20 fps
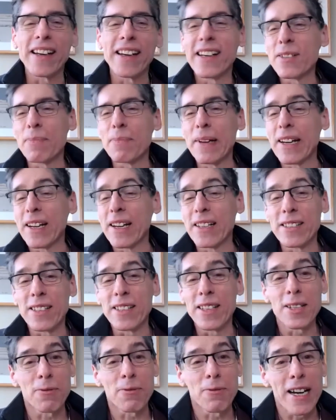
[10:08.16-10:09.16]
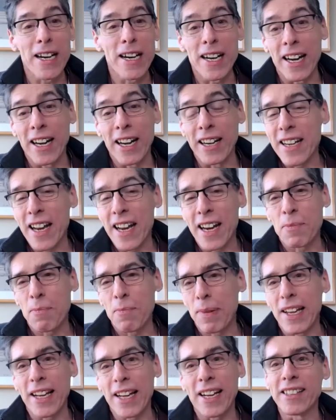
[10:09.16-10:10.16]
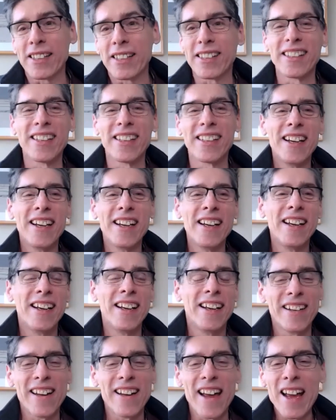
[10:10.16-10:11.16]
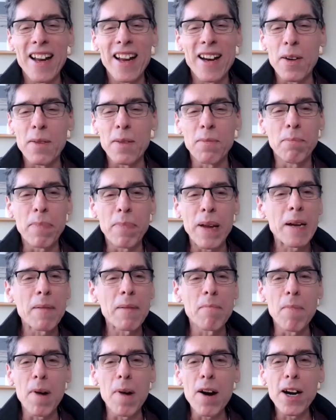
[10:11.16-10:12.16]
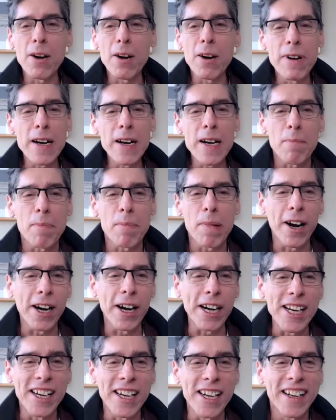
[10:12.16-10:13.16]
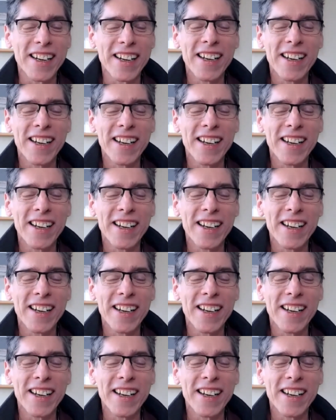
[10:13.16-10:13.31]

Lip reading: It is because this reading takes place at a big margarita party.